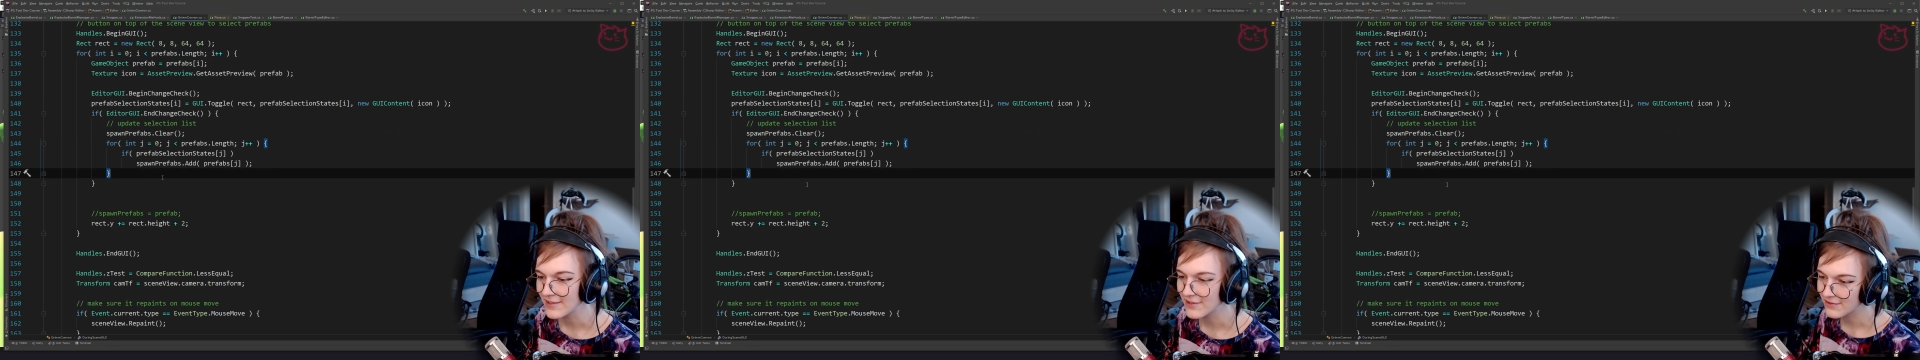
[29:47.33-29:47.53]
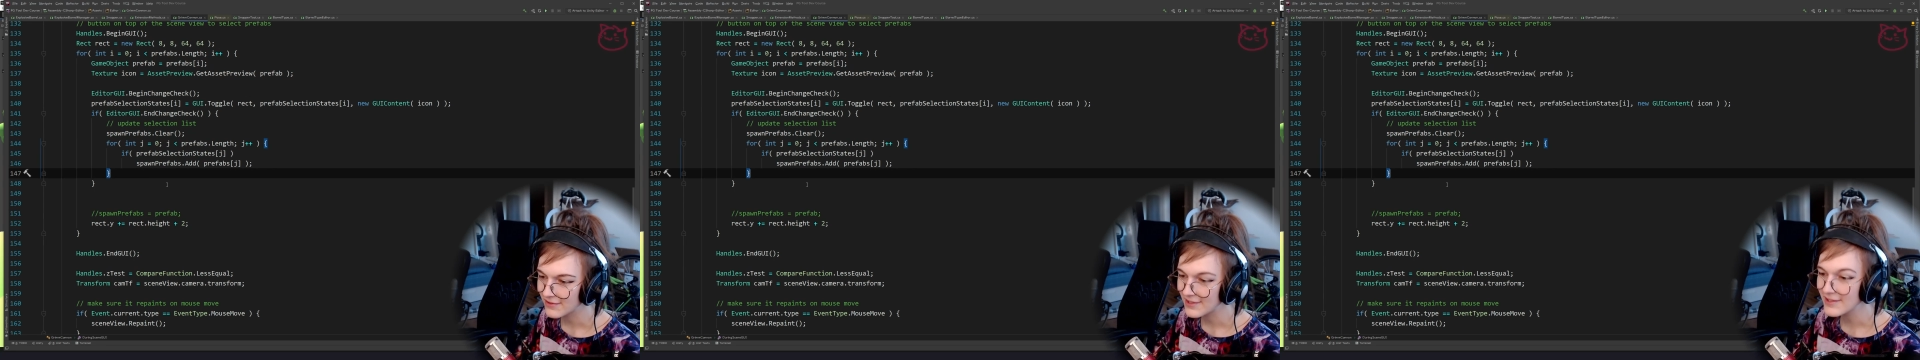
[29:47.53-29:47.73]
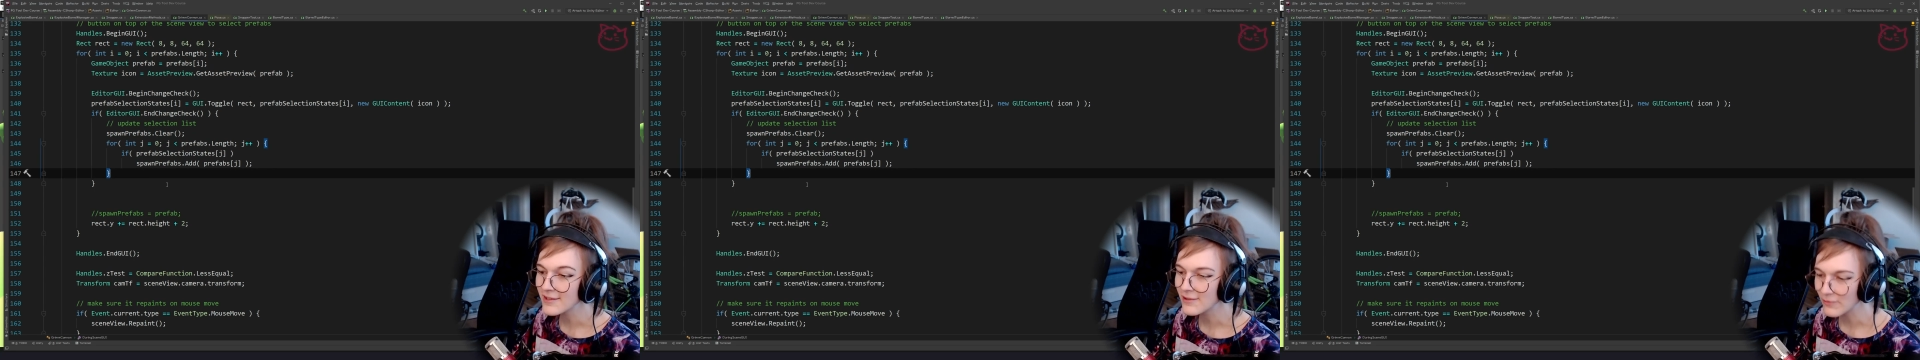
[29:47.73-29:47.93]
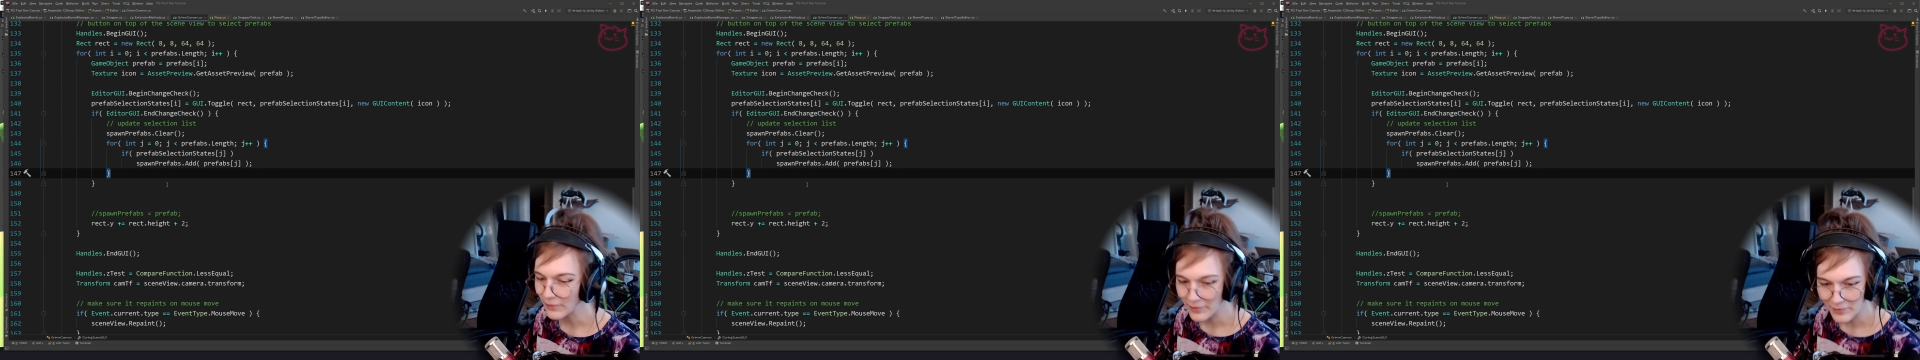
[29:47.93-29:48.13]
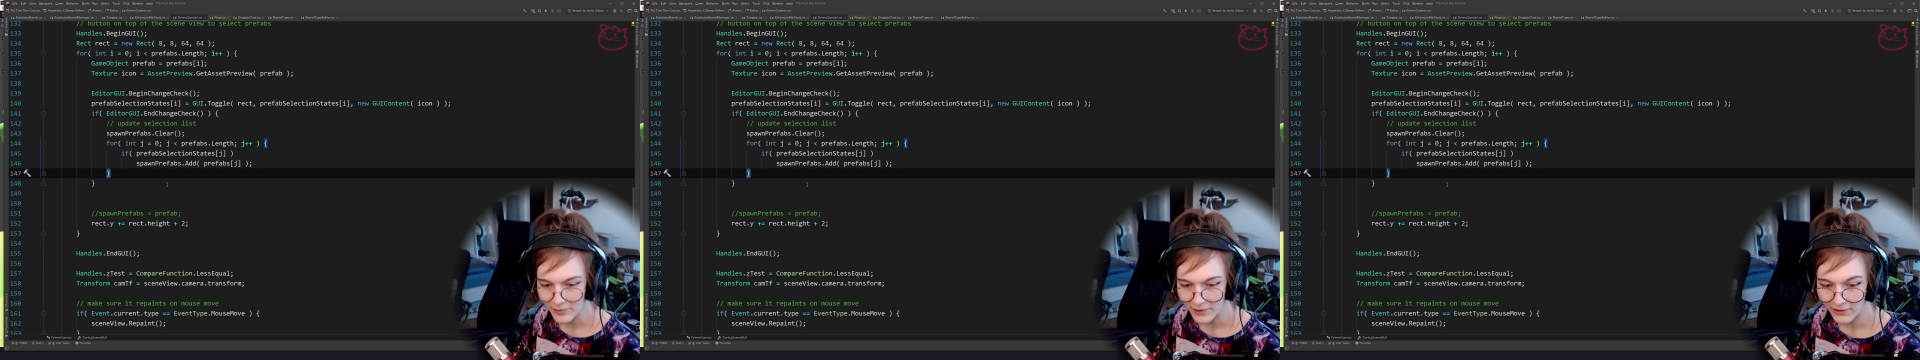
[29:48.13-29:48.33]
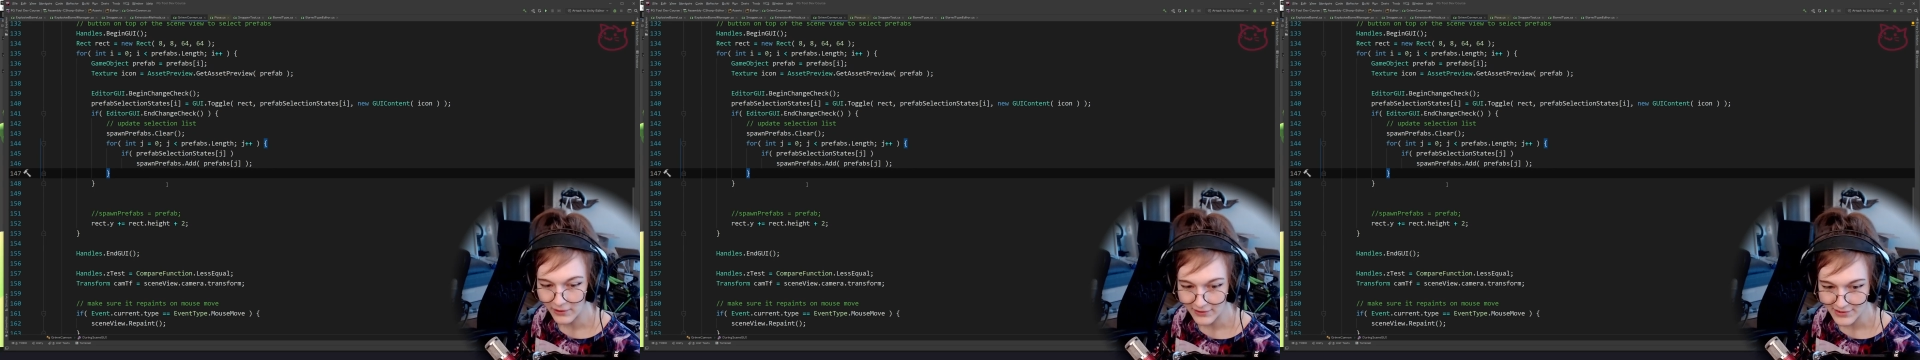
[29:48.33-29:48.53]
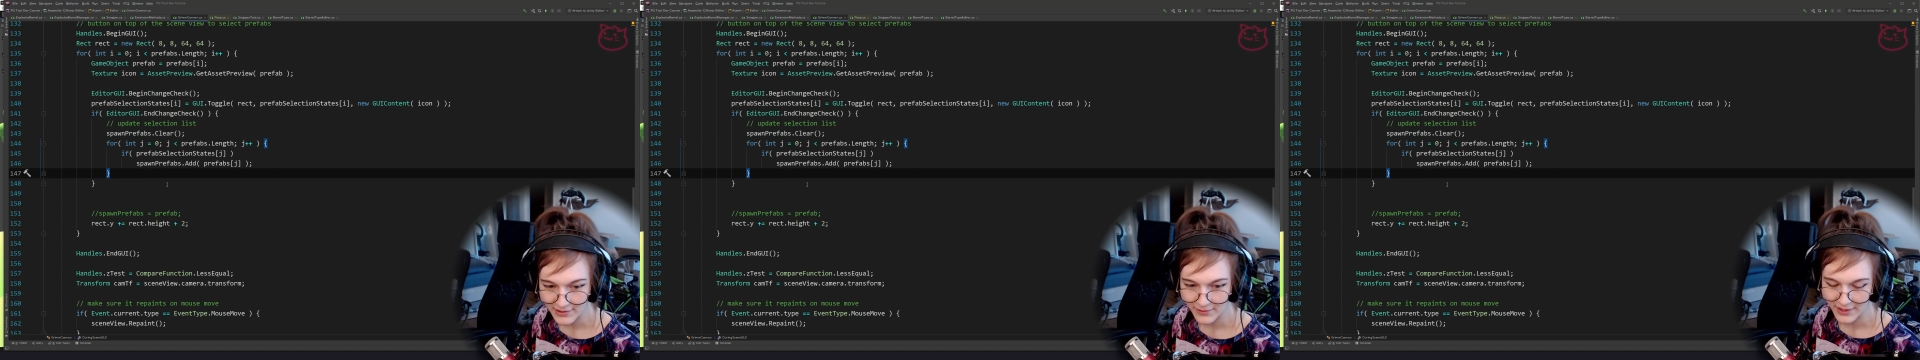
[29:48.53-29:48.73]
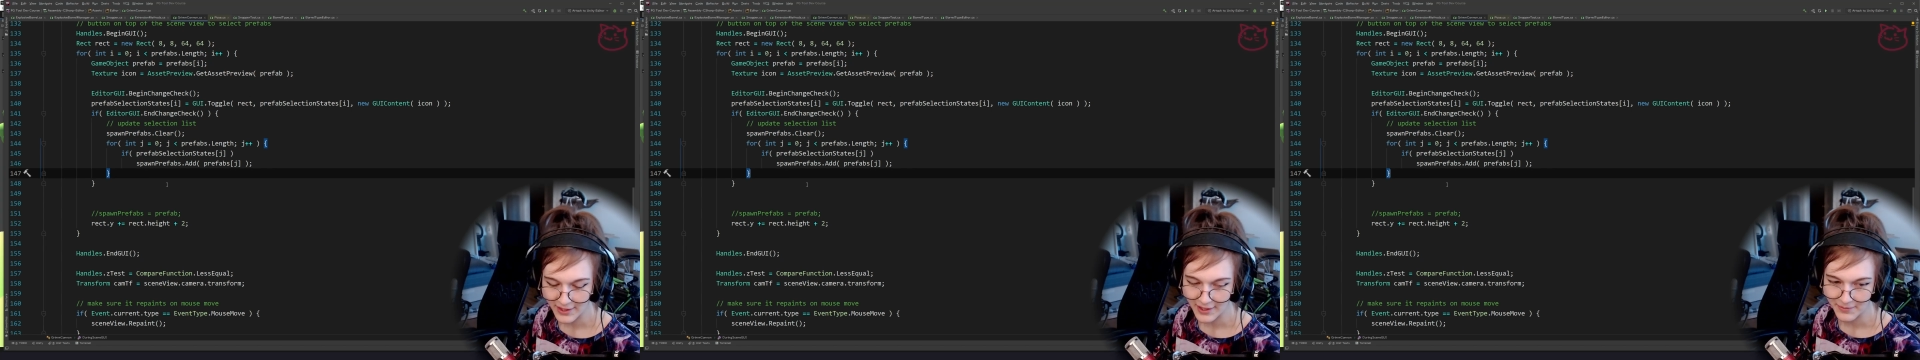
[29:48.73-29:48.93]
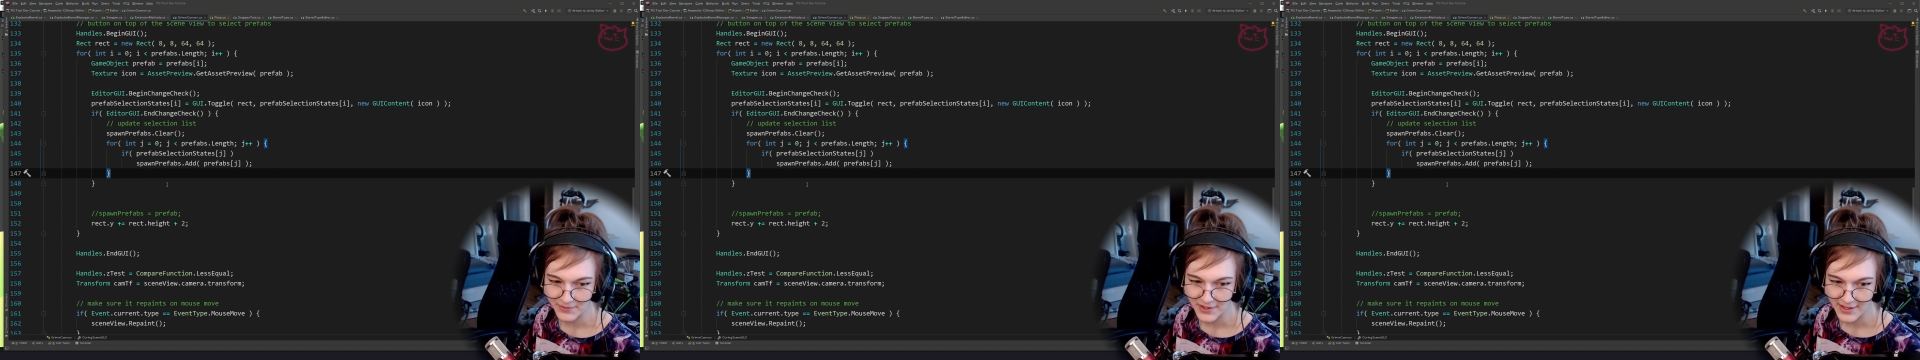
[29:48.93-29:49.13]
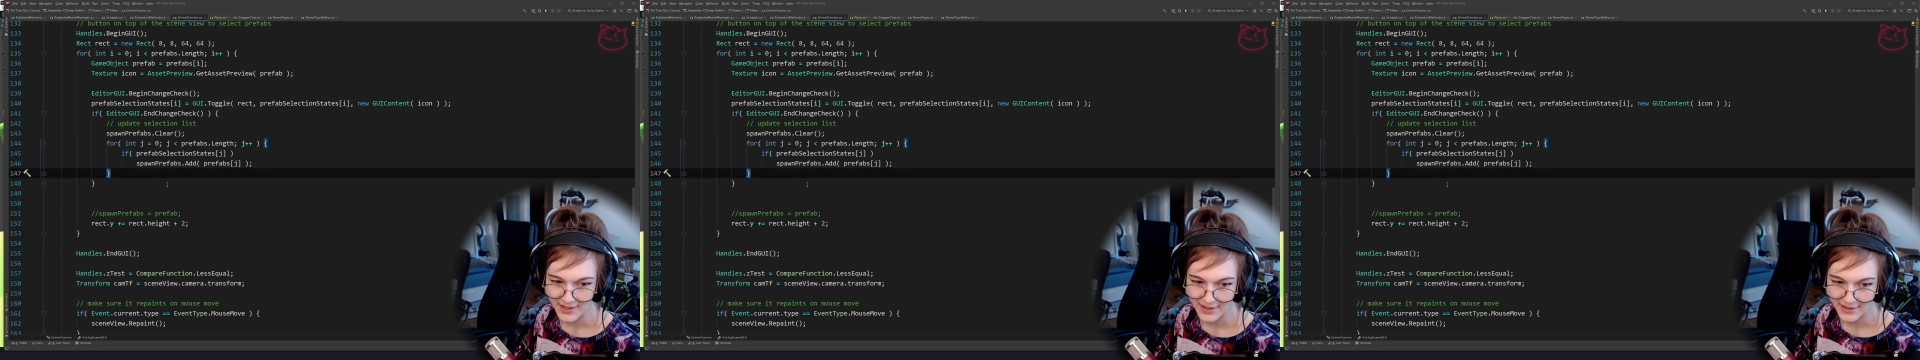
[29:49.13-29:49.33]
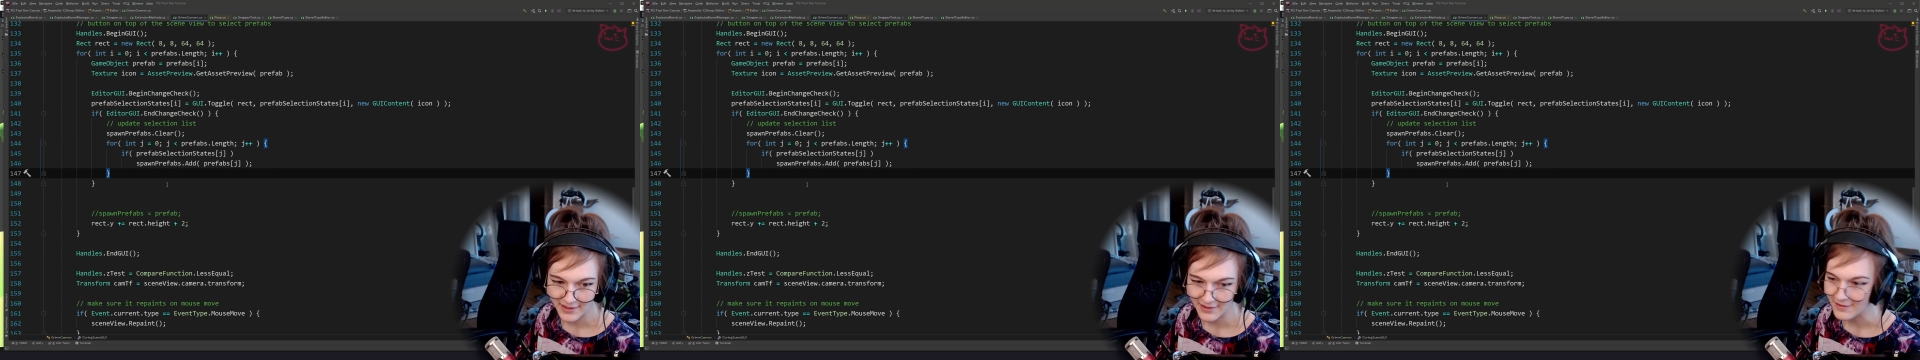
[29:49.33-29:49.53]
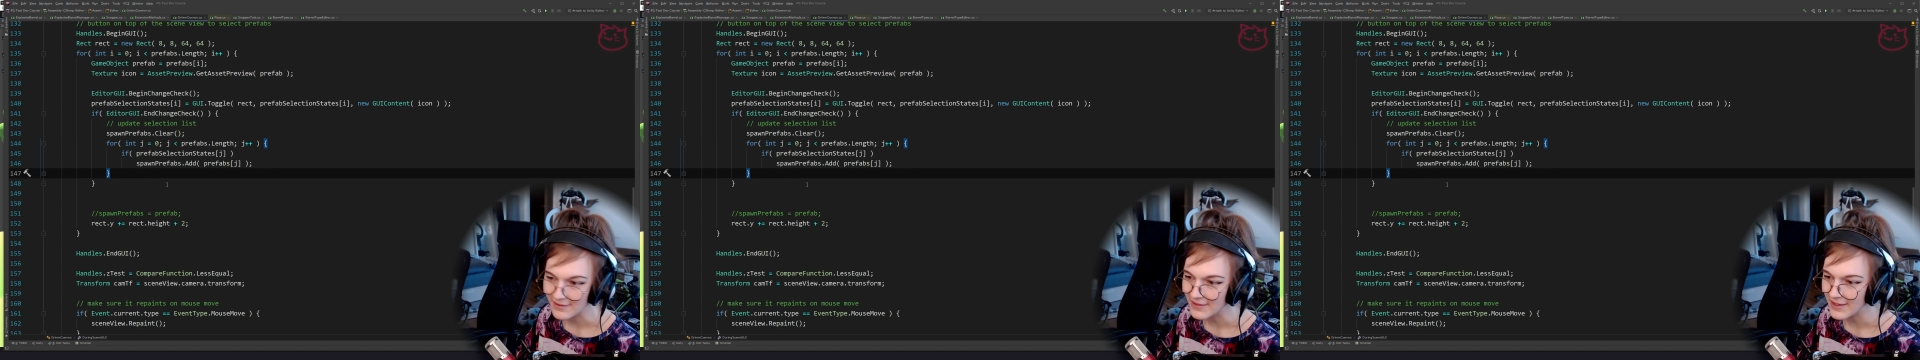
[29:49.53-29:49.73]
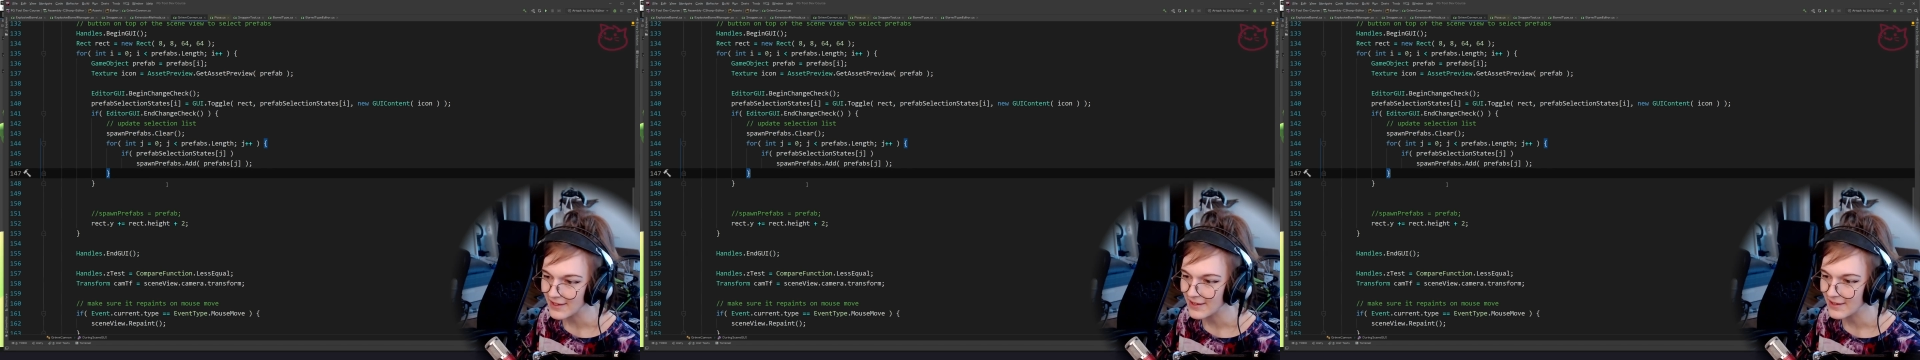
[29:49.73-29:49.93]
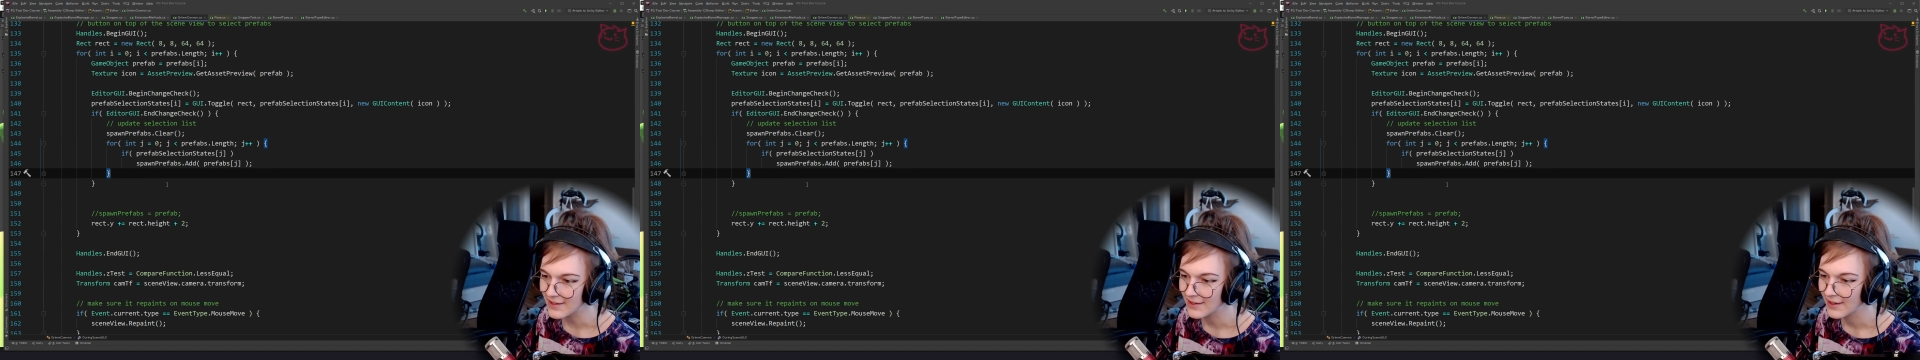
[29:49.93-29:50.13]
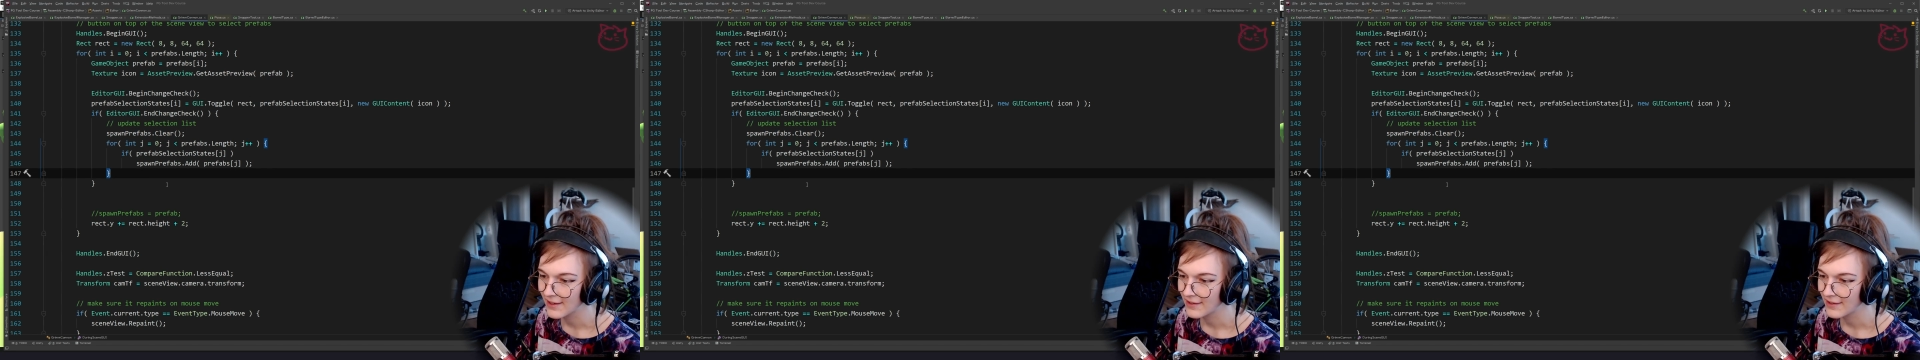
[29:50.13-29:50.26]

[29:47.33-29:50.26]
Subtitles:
So this is where we would also want to update the